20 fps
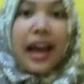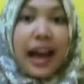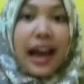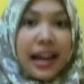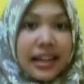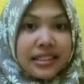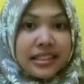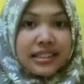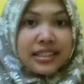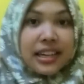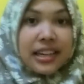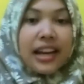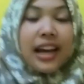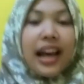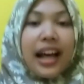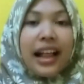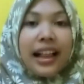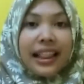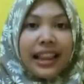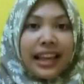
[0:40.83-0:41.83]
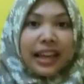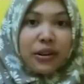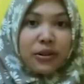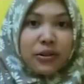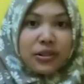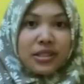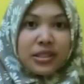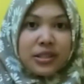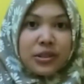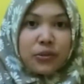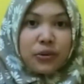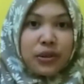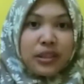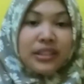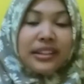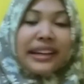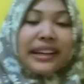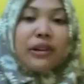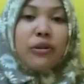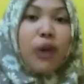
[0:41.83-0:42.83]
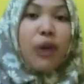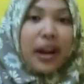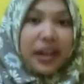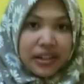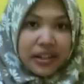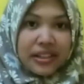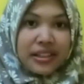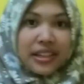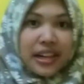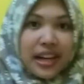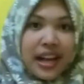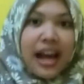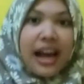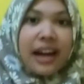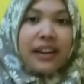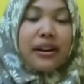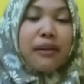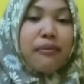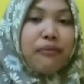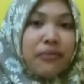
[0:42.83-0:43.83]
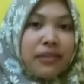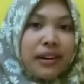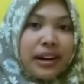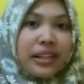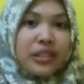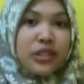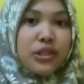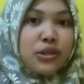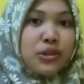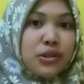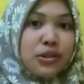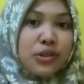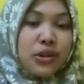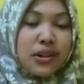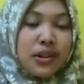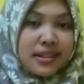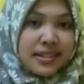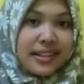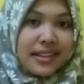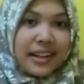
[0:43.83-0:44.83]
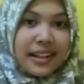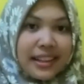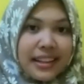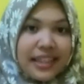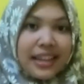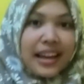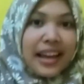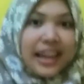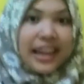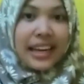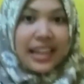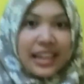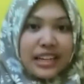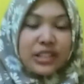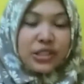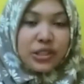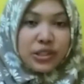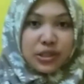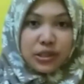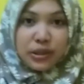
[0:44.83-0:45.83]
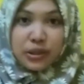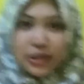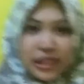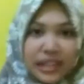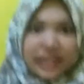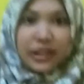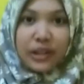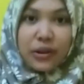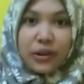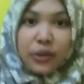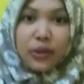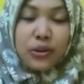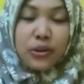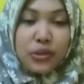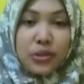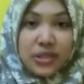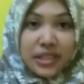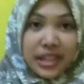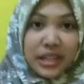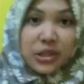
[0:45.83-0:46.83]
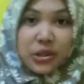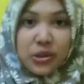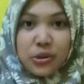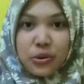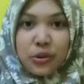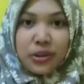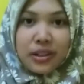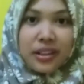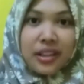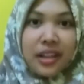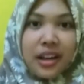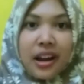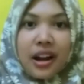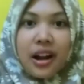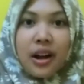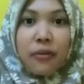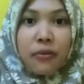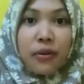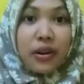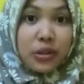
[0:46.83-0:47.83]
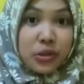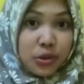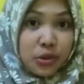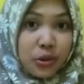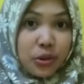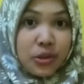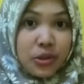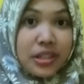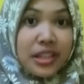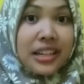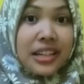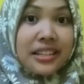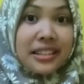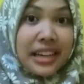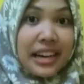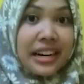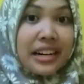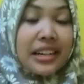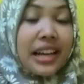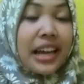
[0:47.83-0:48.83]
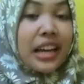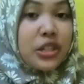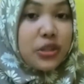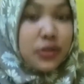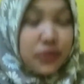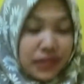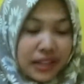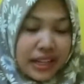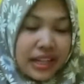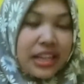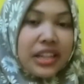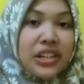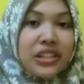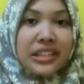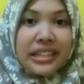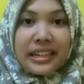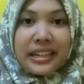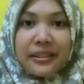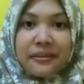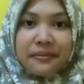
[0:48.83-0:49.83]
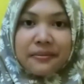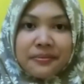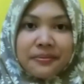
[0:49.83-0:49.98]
and language with required reference to social, including contextual factors in their explanation.